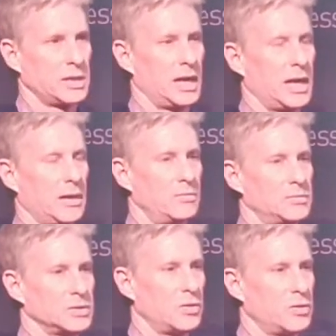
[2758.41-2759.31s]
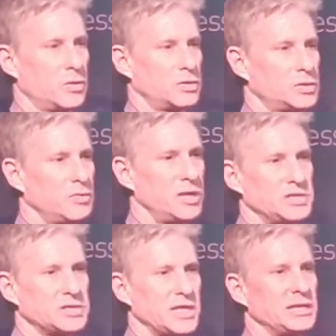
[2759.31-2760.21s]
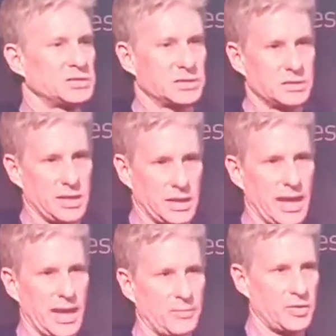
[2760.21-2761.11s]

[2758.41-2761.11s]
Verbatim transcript: Um, so there are too many states that can happen